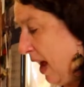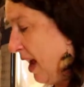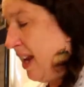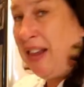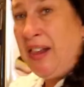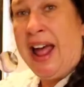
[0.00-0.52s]

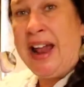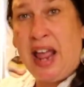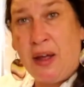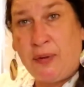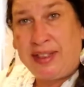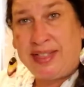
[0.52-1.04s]
that, and I'll add
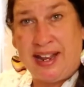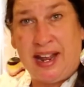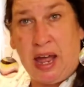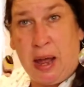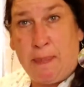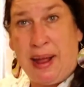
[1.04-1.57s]
everything
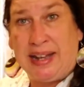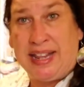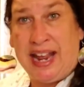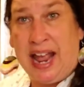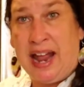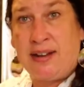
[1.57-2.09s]
up at
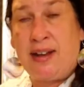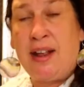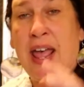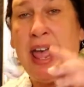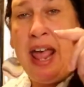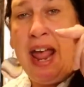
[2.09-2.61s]
the end.
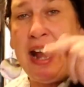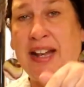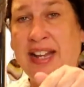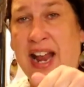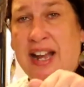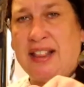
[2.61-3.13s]
And
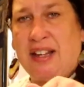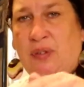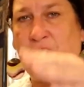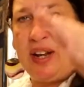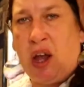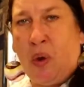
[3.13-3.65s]
at the end of this
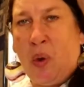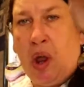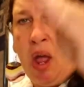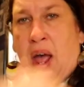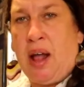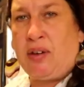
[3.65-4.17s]
video,
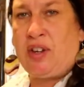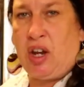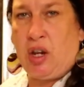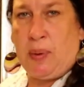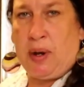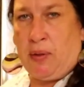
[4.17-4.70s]
I'll
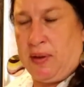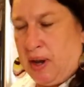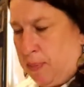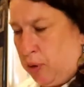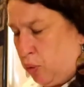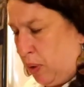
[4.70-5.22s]
tell you what all the
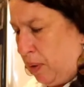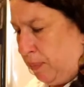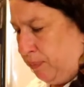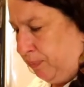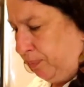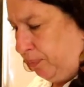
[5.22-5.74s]
numbers were
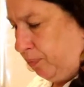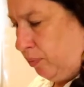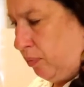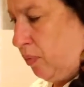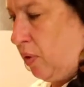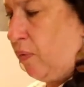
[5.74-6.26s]

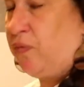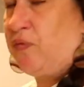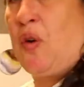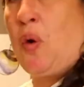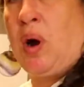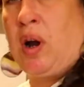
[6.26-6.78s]

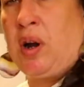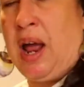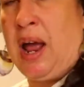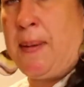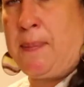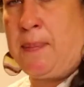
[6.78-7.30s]
for
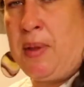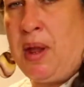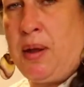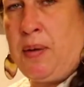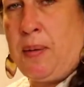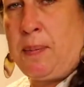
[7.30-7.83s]

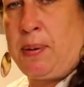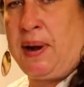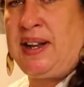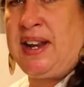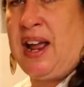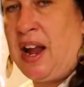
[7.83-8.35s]

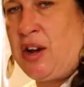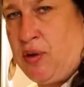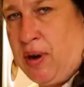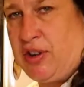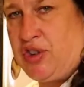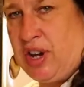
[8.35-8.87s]

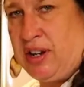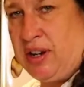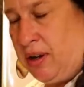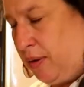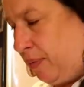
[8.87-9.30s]
pre-dehydration.